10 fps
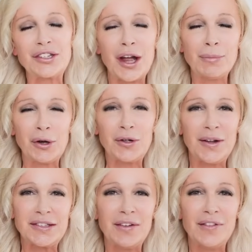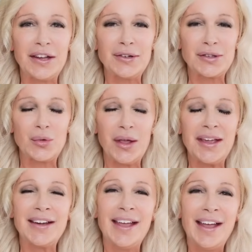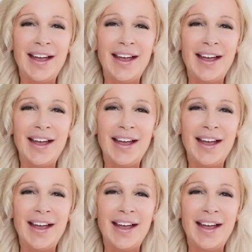shop your closet videos a week.